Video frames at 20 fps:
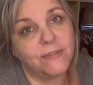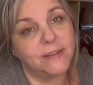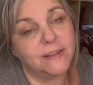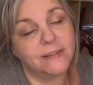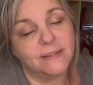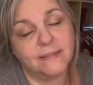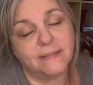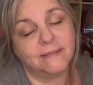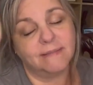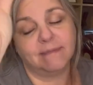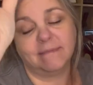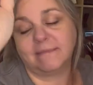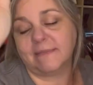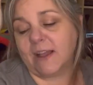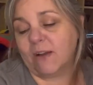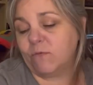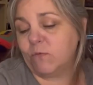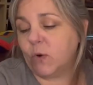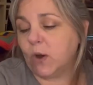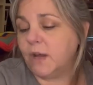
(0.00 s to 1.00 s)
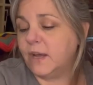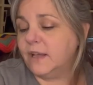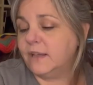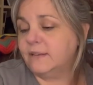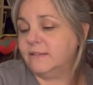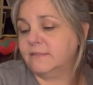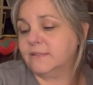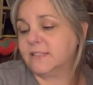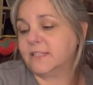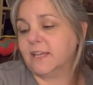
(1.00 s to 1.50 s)
and of
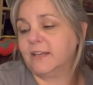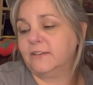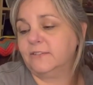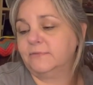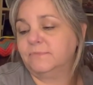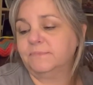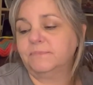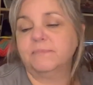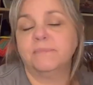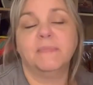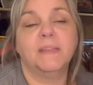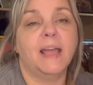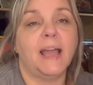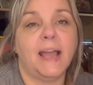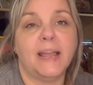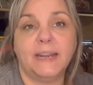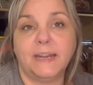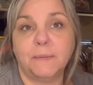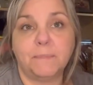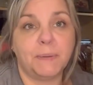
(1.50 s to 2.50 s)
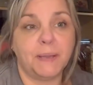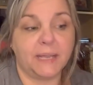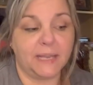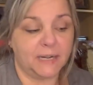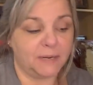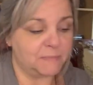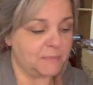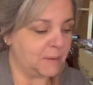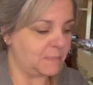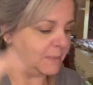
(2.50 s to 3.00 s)
what. So I end up picking
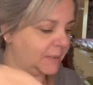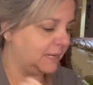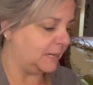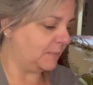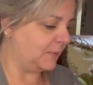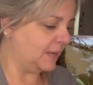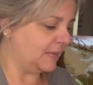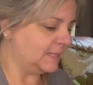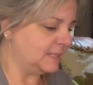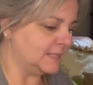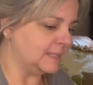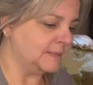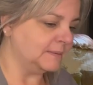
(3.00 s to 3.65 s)
them up anyways.